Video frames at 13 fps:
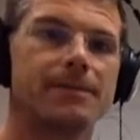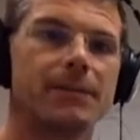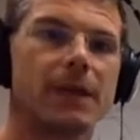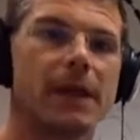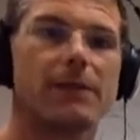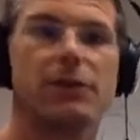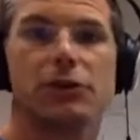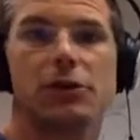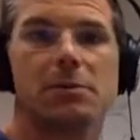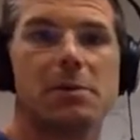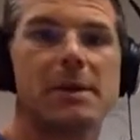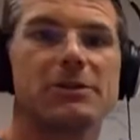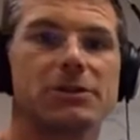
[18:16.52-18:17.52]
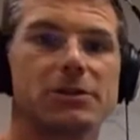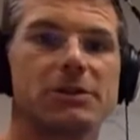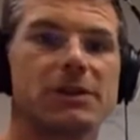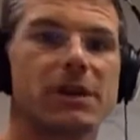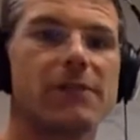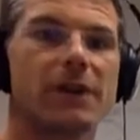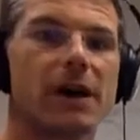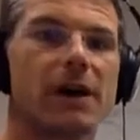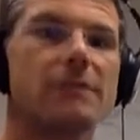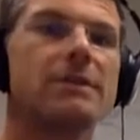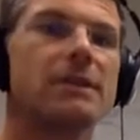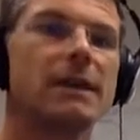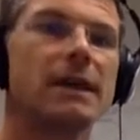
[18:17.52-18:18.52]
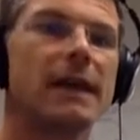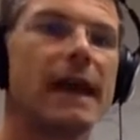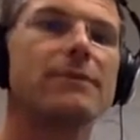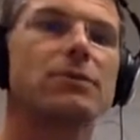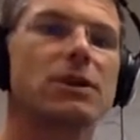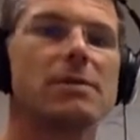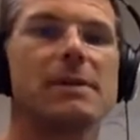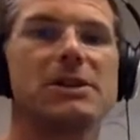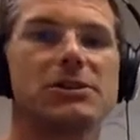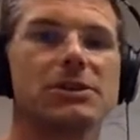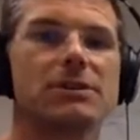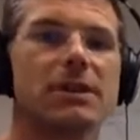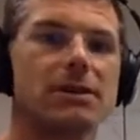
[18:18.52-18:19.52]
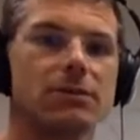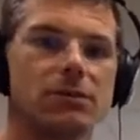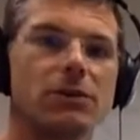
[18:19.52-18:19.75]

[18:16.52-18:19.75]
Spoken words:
and that you're going to be measuring yourself on. And we're going to make sure that